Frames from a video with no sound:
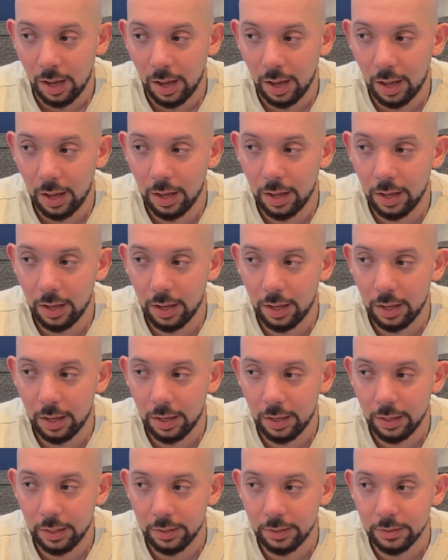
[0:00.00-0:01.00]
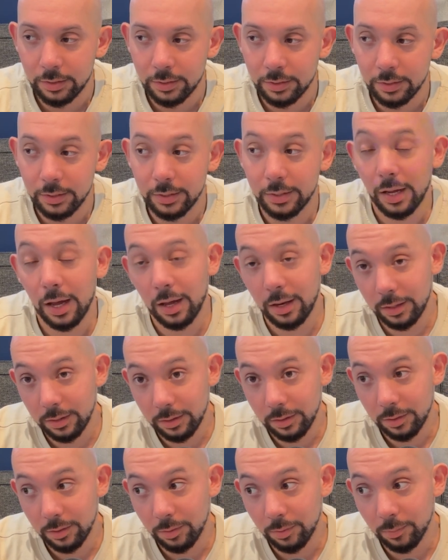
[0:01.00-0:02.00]
And
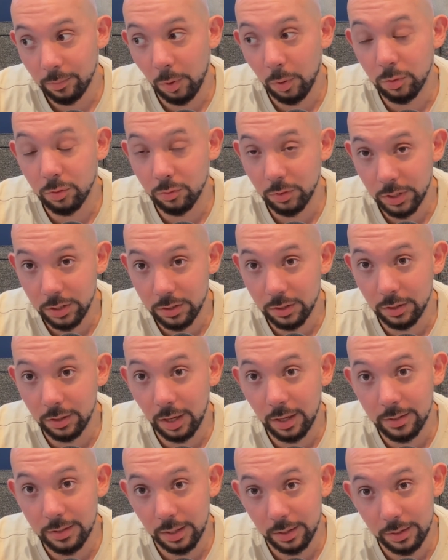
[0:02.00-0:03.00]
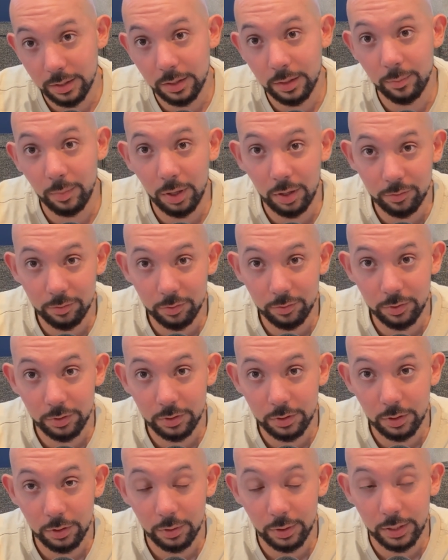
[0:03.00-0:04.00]
then most recent, as I did in my other
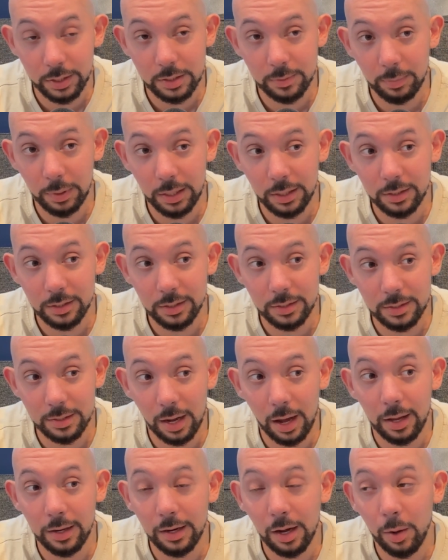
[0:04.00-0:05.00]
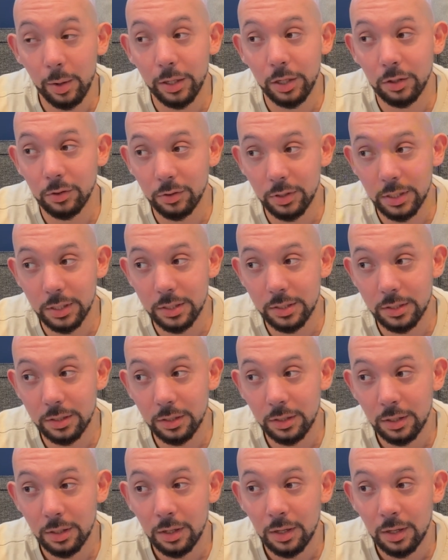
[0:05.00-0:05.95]
video explained, is that I now increased